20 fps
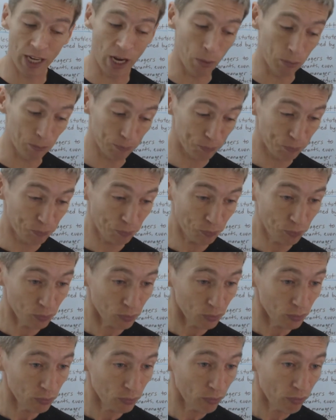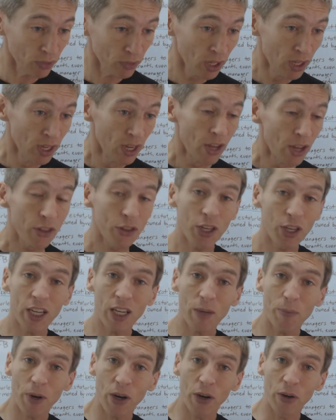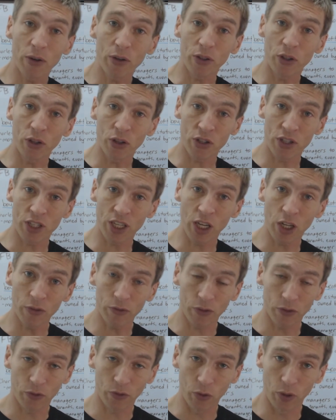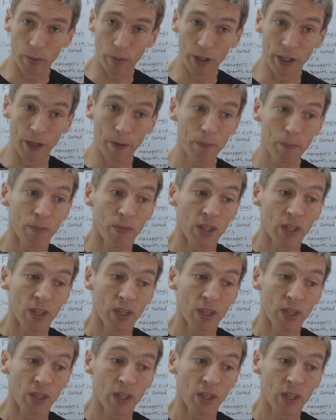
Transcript: Now, think about yourself for a minute.